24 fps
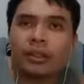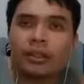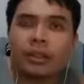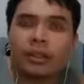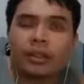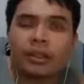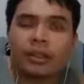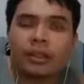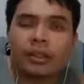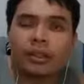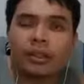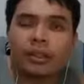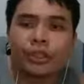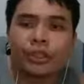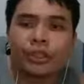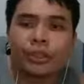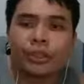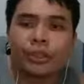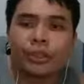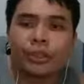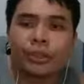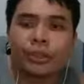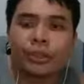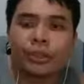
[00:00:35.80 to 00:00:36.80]
Connection
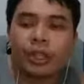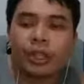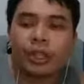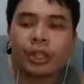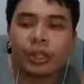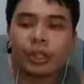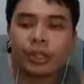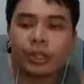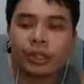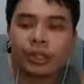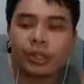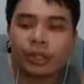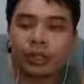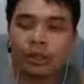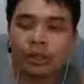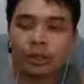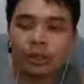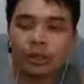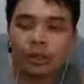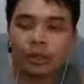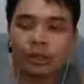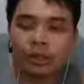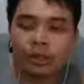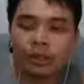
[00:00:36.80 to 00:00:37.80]
is weak.
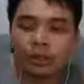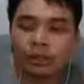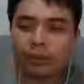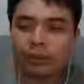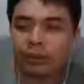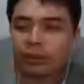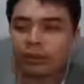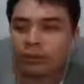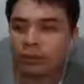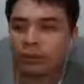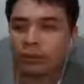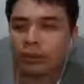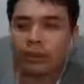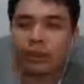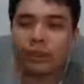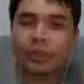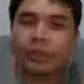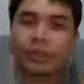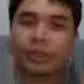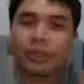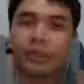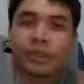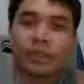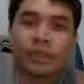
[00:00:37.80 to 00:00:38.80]
That
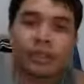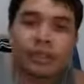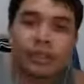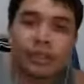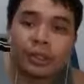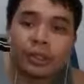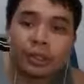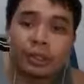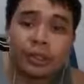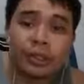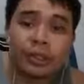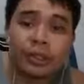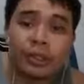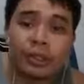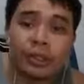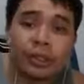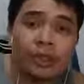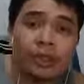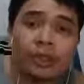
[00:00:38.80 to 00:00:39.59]
doesn't sound good.